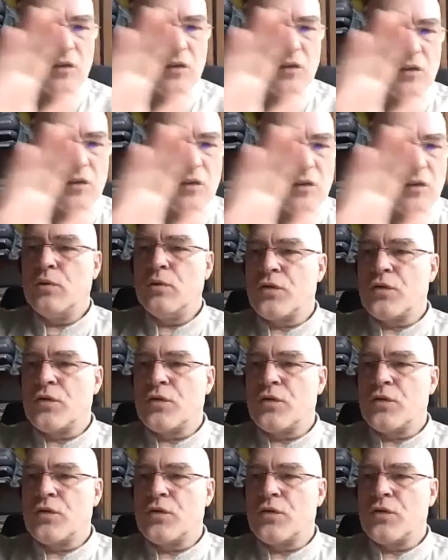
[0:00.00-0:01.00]
just
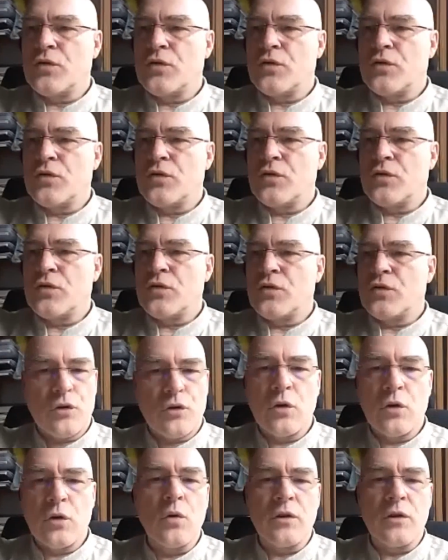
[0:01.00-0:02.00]
portrays his or her
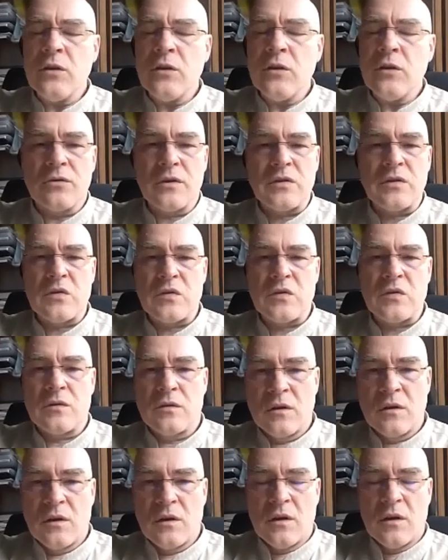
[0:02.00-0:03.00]
own ignorance.
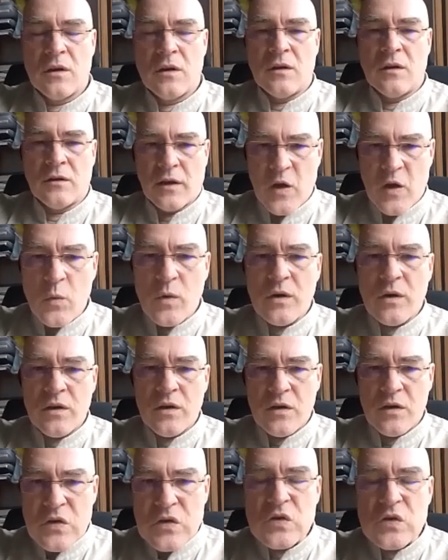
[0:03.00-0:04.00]

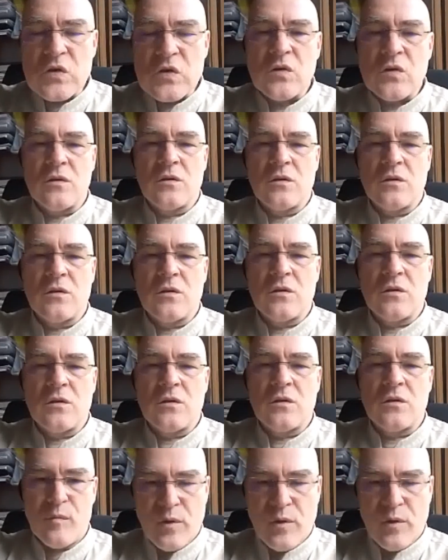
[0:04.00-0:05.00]
Taiwan is
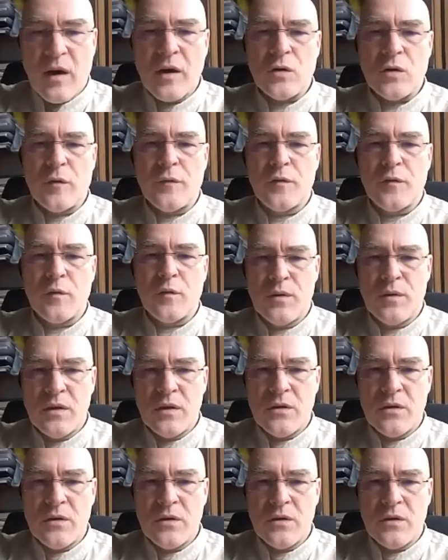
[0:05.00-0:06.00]
a part of the
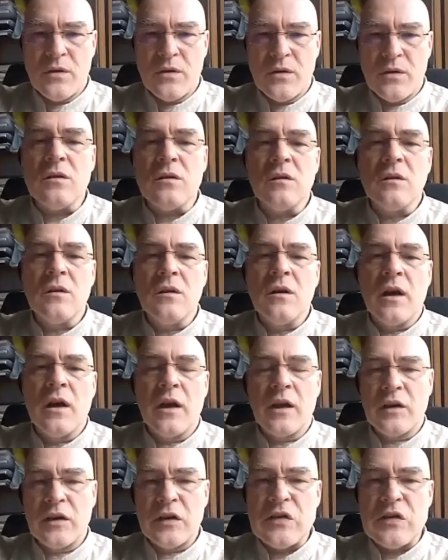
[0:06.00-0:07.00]
PRC.
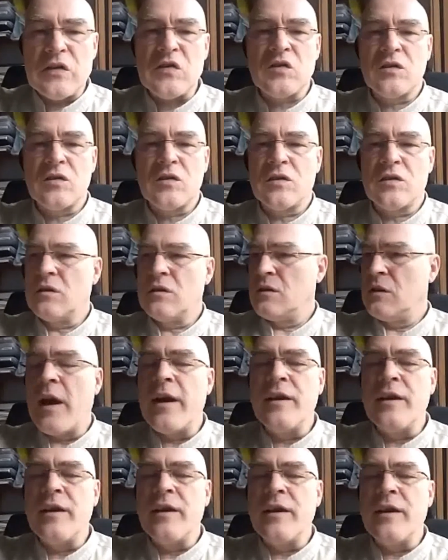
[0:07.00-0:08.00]
At least
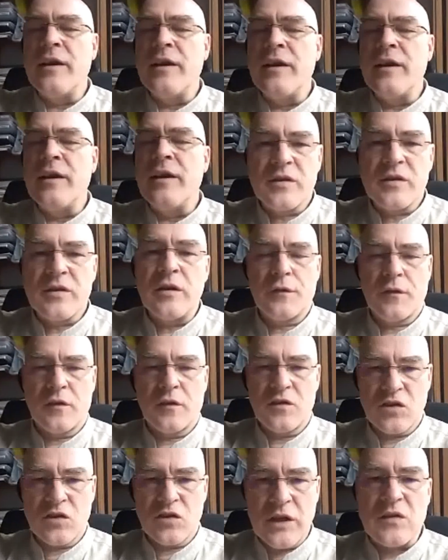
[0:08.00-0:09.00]
99% of the
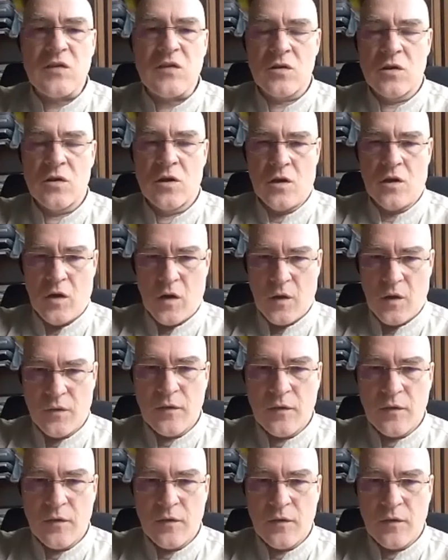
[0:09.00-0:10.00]
states on
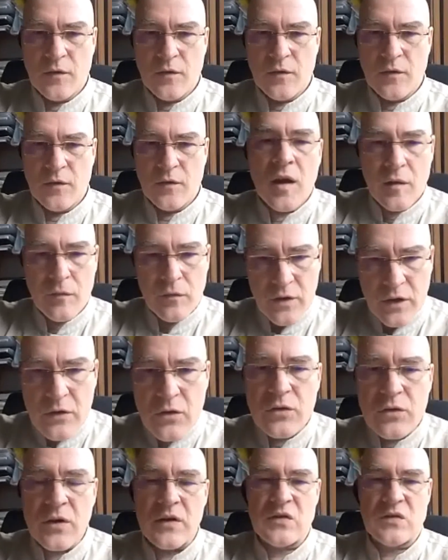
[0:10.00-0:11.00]
this planet have
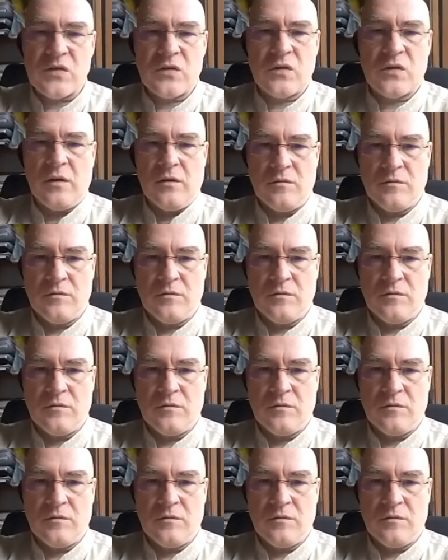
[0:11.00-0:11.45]
recognized that.